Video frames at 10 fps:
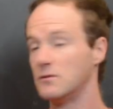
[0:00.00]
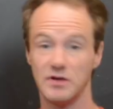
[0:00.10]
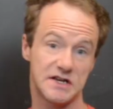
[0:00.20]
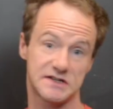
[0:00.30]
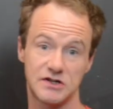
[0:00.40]

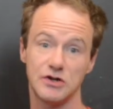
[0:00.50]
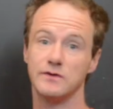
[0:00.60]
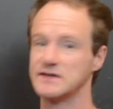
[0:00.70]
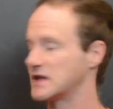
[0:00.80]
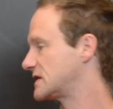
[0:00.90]
because 2
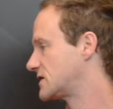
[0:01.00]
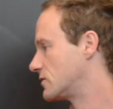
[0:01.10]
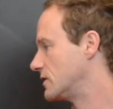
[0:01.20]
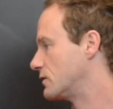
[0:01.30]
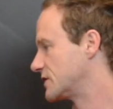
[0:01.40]
is less than
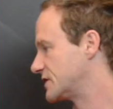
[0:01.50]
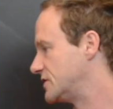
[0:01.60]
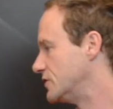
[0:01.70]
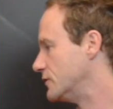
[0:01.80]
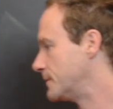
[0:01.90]
or equal to
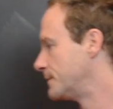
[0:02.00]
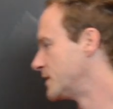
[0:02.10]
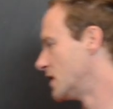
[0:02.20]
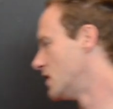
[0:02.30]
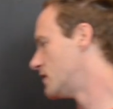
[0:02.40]
2.
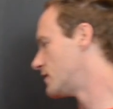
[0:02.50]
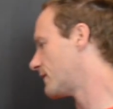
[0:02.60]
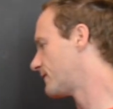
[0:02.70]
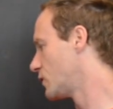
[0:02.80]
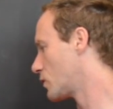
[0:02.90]
The
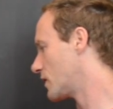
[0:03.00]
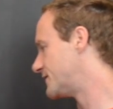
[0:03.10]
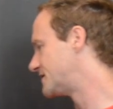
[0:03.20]
floor of